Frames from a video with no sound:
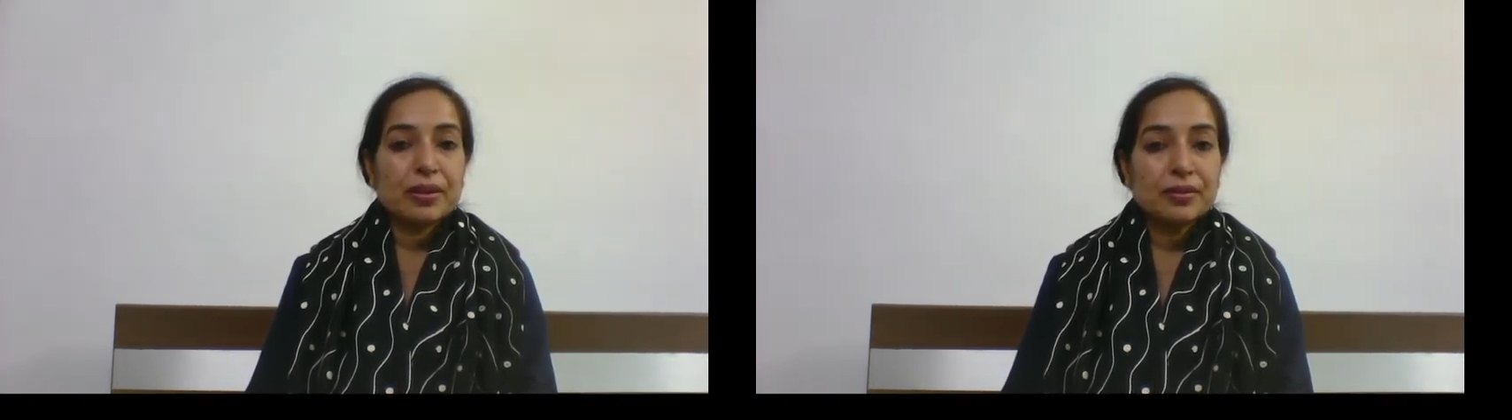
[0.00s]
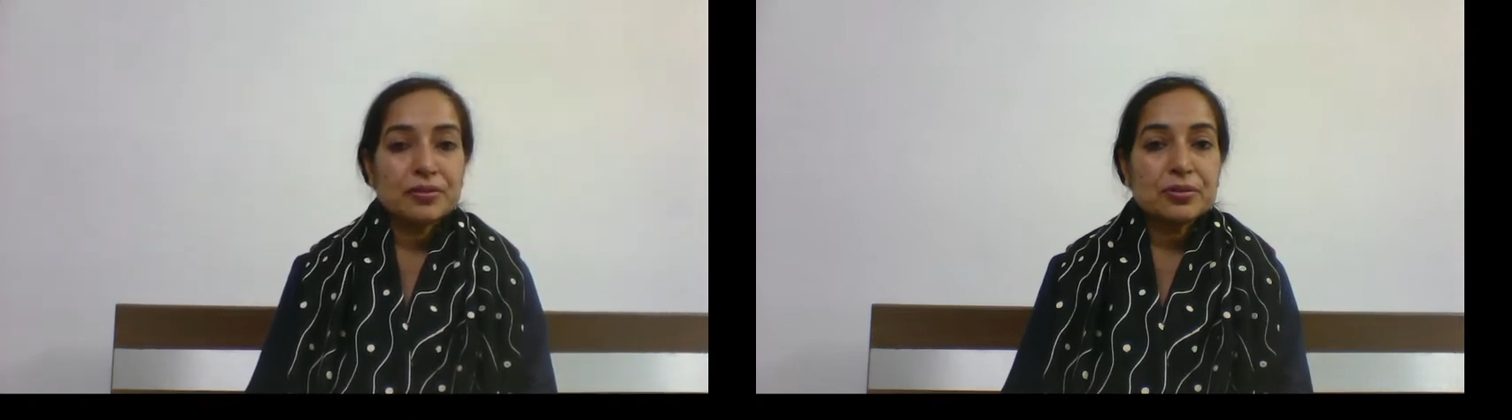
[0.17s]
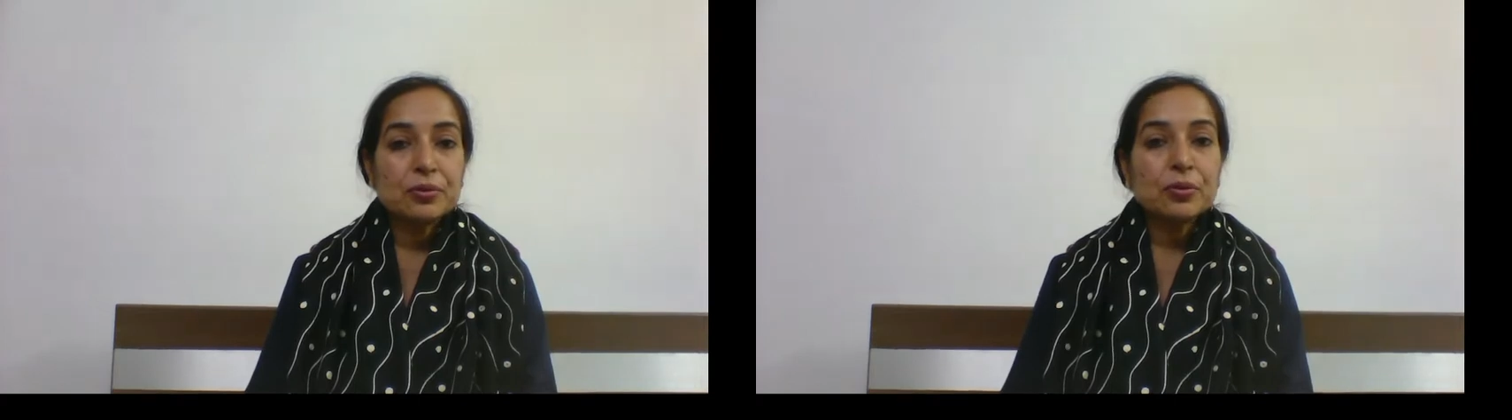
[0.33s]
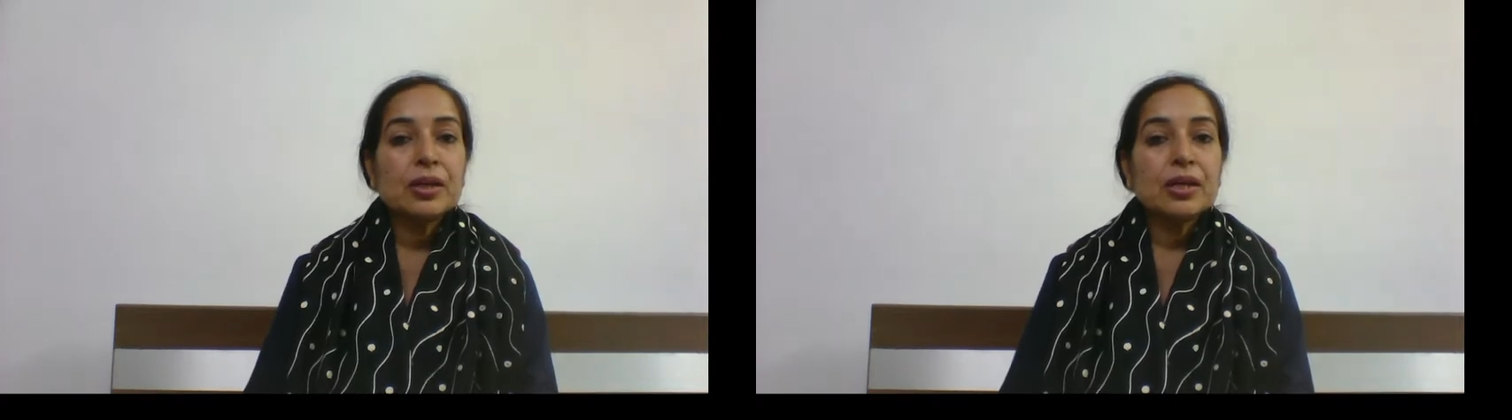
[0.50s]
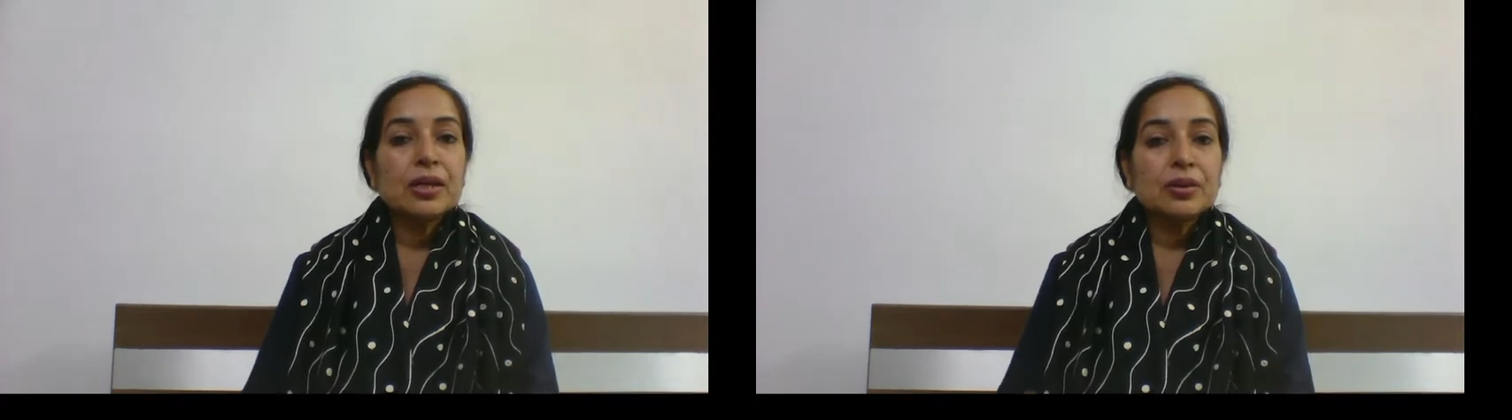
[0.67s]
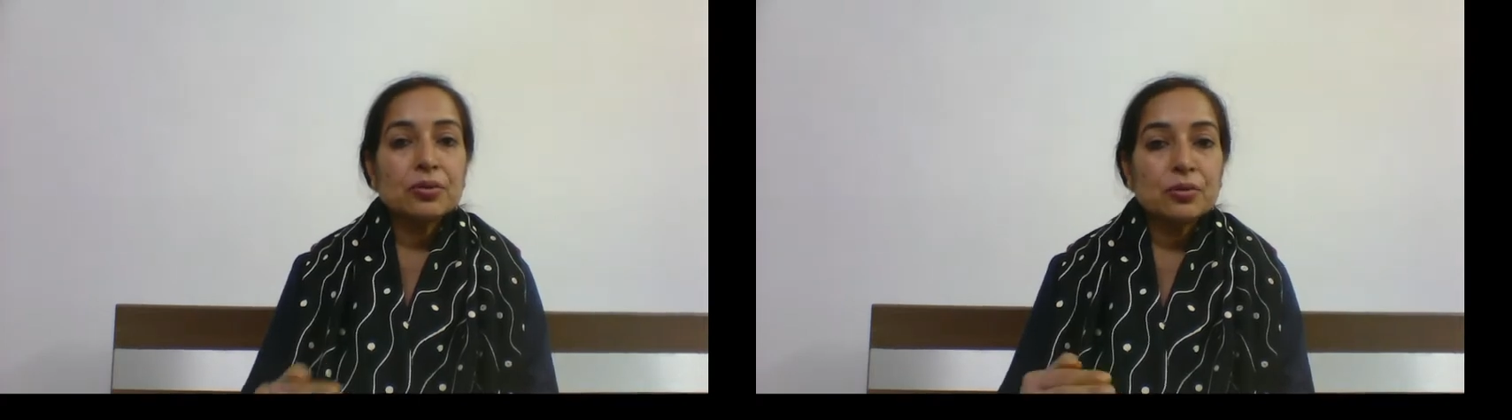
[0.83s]
So
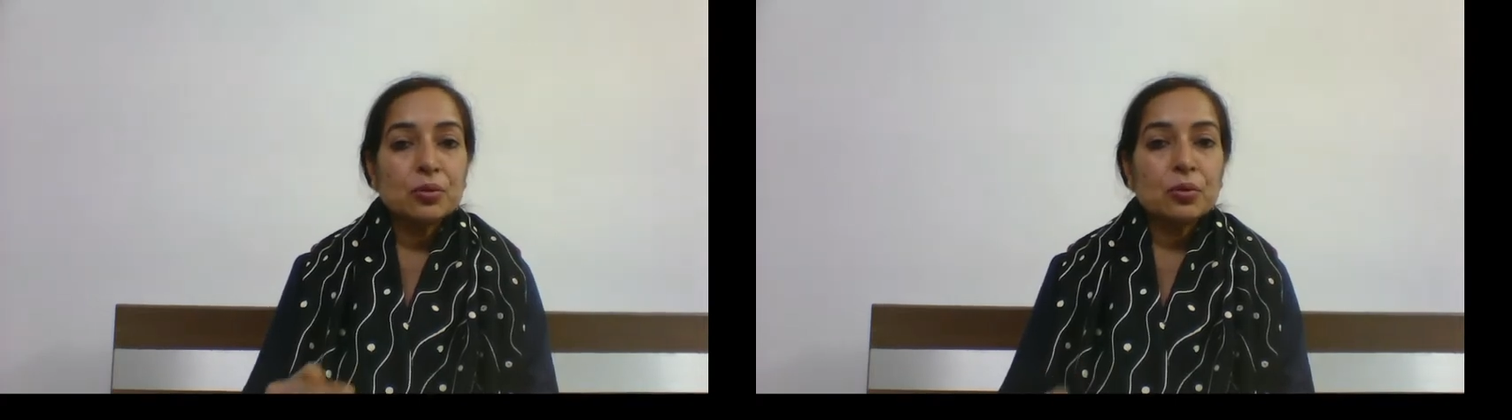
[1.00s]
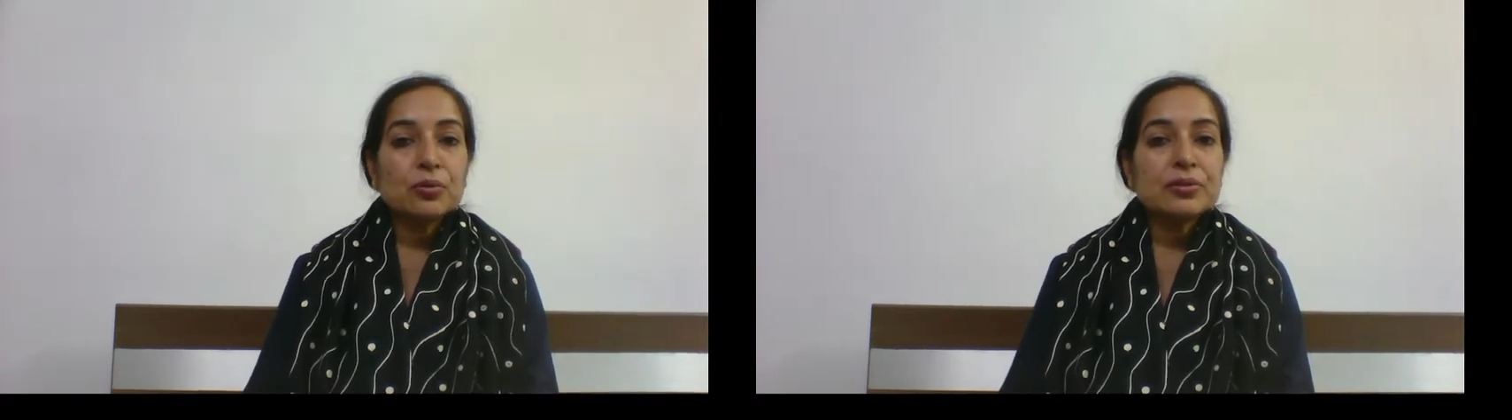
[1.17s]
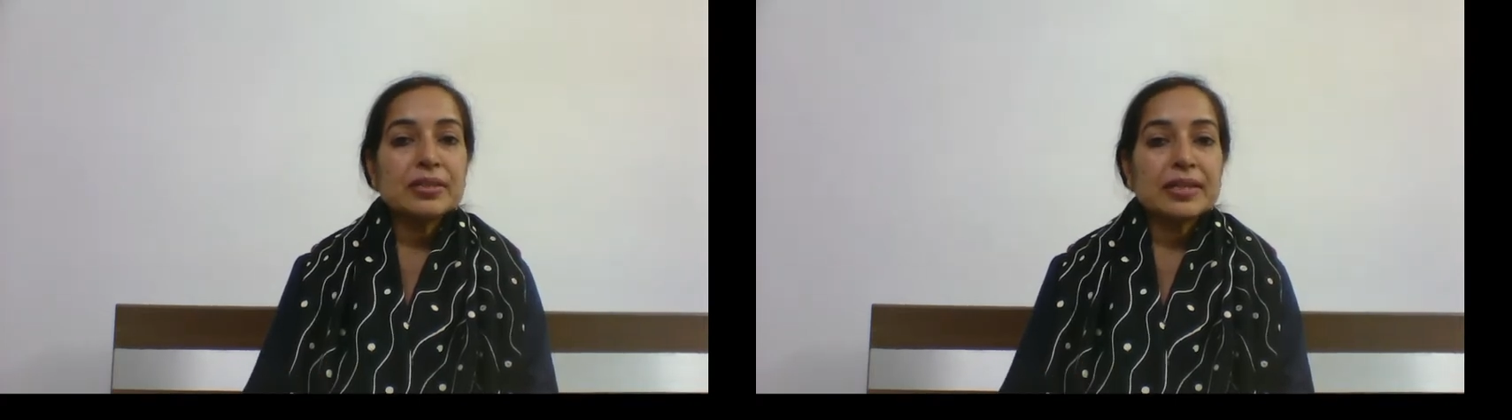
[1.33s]
rose